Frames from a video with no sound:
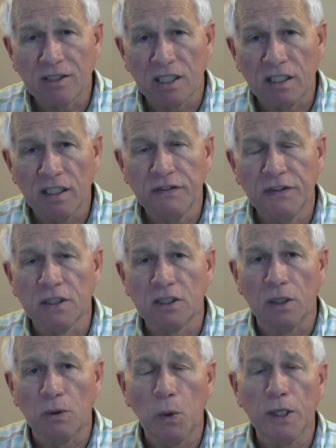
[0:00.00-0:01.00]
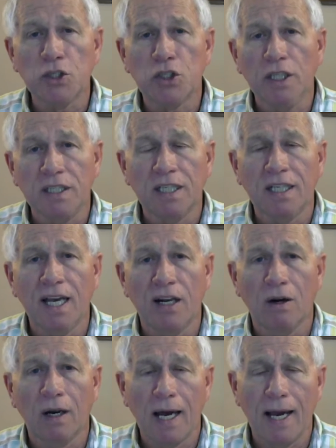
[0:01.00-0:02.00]
a difference in which
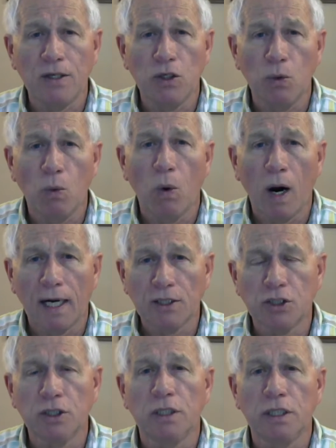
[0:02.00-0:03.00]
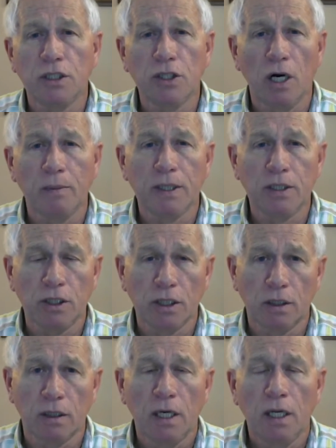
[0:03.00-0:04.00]
indicator line you watch to determine
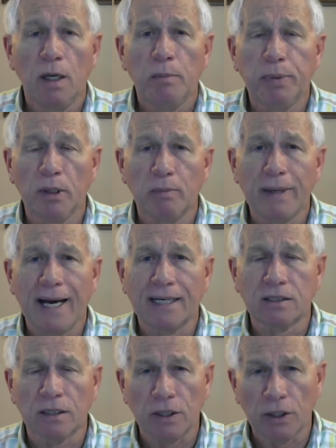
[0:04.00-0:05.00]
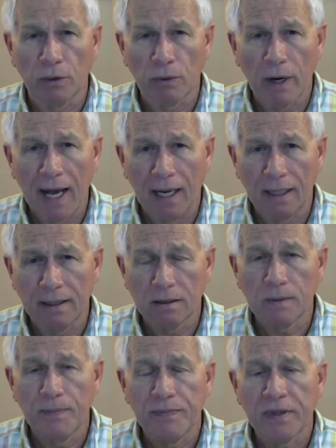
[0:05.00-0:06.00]
your pullbacks and your
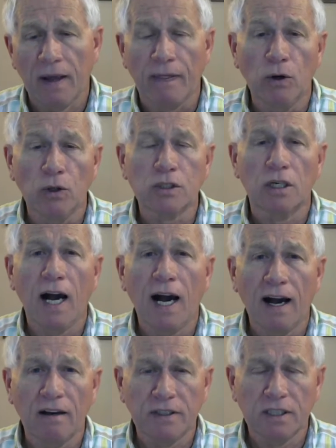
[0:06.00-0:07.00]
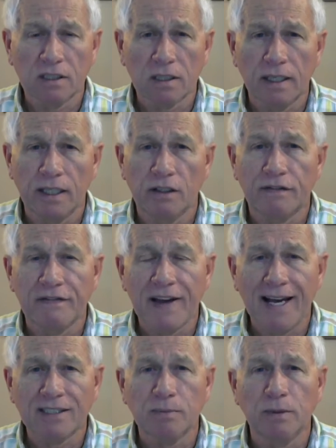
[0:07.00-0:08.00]
rallies, and those are obviously your
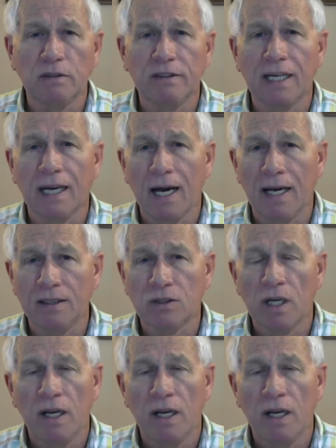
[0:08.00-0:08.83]
fast moving lines.